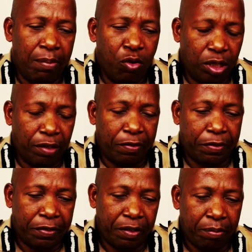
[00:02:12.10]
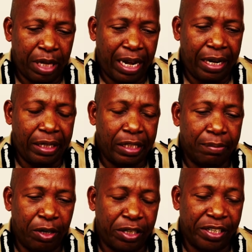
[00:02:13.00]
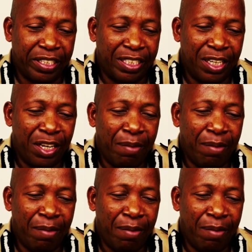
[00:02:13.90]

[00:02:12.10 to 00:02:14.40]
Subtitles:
motive behind these murders,